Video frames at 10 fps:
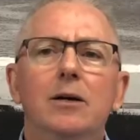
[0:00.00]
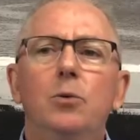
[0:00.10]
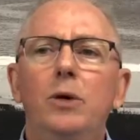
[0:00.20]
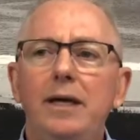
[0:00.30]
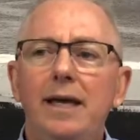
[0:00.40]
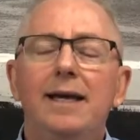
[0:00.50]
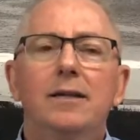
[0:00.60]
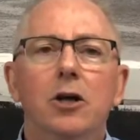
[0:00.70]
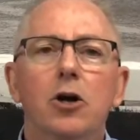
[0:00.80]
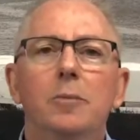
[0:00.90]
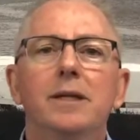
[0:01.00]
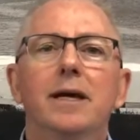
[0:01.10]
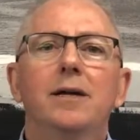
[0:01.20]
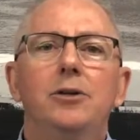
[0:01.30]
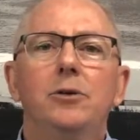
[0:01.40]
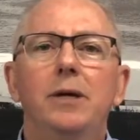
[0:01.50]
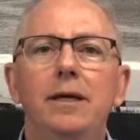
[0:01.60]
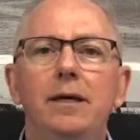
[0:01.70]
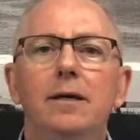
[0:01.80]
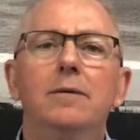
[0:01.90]
we can accommodate you
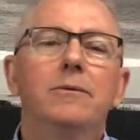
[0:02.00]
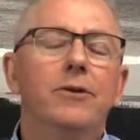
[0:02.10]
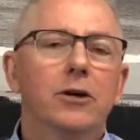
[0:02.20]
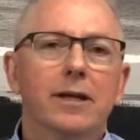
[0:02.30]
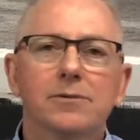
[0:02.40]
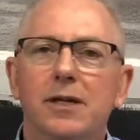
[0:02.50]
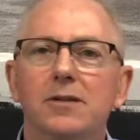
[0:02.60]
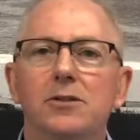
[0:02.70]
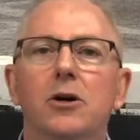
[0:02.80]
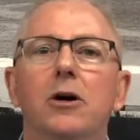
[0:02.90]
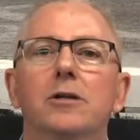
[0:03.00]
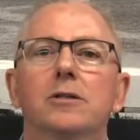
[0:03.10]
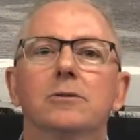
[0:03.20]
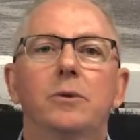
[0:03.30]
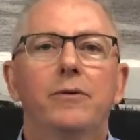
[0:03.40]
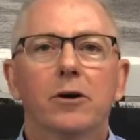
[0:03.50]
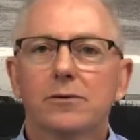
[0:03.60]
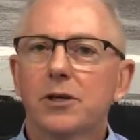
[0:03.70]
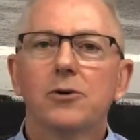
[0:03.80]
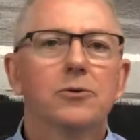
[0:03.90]
here. We've got our sanitisers, we've got
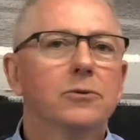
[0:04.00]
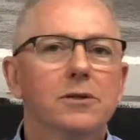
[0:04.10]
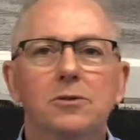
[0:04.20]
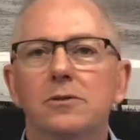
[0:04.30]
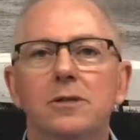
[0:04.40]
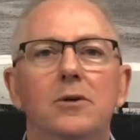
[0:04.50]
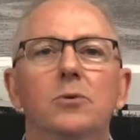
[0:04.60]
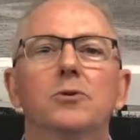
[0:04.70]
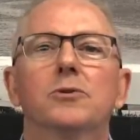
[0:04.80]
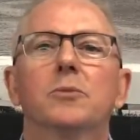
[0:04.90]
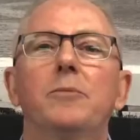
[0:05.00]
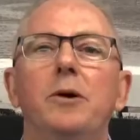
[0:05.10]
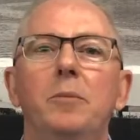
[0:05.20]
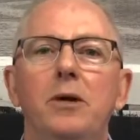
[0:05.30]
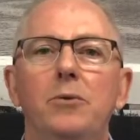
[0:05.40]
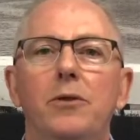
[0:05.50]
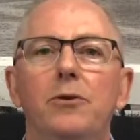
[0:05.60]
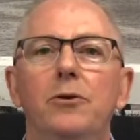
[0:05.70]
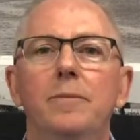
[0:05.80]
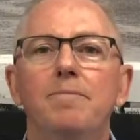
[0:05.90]
social distancing rules when we meet with
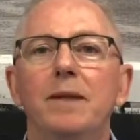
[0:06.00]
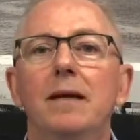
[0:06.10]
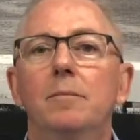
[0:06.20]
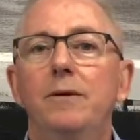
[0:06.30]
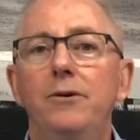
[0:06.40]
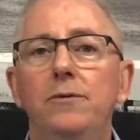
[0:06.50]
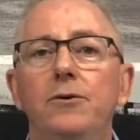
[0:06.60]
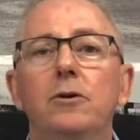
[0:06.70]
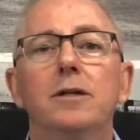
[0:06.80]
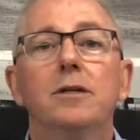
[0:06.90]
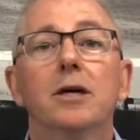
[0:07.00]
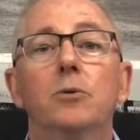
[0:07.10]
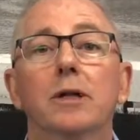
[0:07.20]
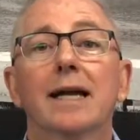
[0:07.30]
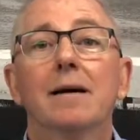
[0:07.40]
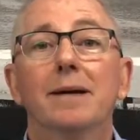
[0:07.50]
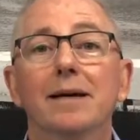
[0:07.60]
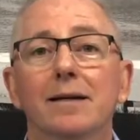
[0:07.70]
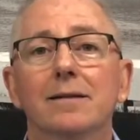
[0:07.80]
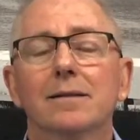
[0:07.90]
you. But if you feel that you don't want to come
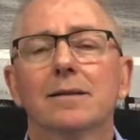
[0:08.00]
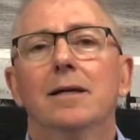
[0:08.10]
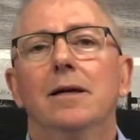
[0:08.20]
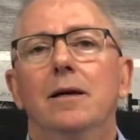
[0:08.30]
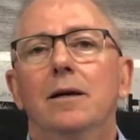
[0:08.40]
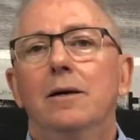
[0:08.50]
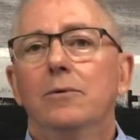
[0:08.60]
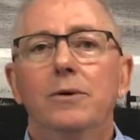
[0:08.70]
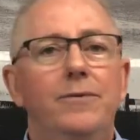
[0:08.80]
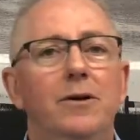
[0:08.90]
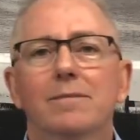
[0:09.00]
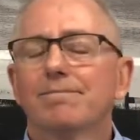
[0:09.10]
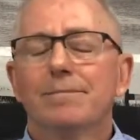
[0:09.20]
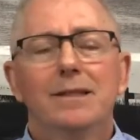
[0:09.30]
out, we've got